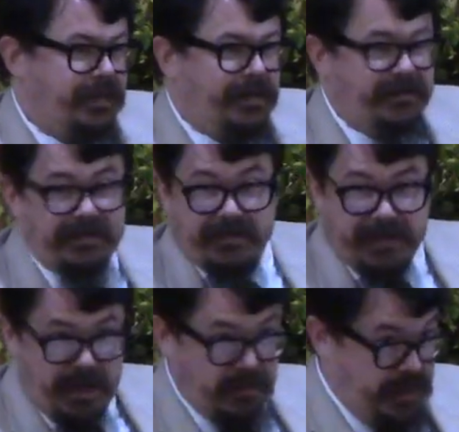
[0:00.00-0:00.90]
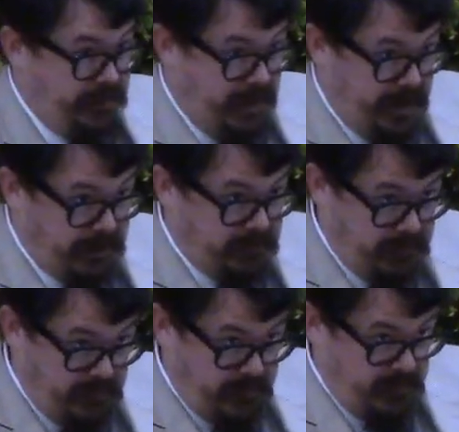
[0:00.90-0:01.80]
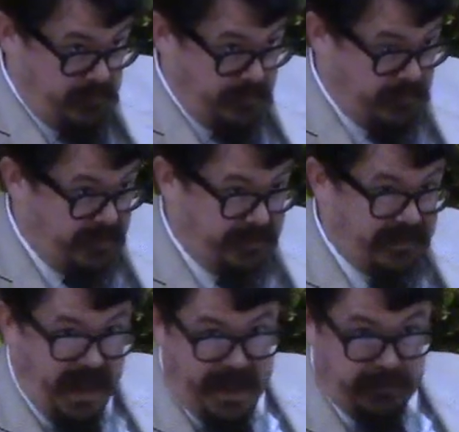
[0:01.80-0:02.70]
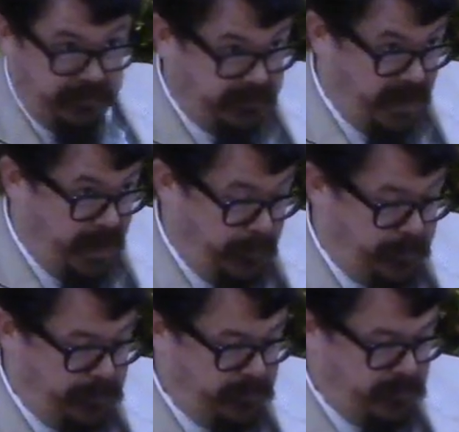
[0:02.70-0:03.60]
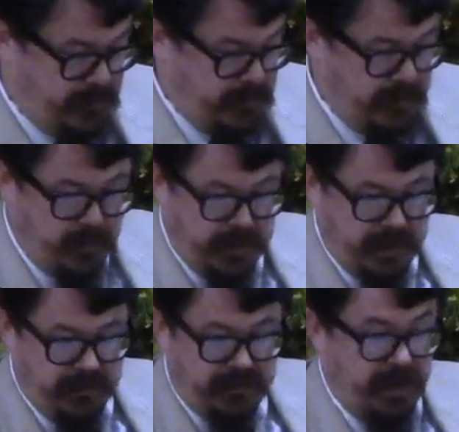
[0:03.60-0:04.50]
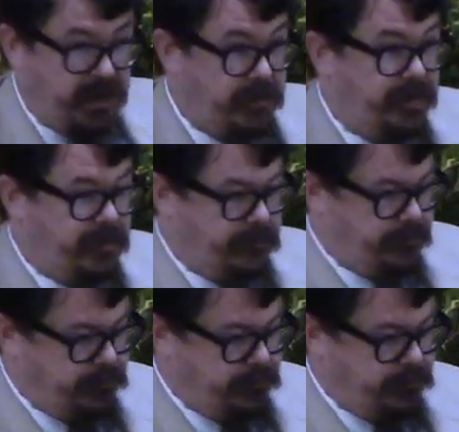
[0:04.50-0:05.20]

And that's not the only thing that scales up, according to Solomon.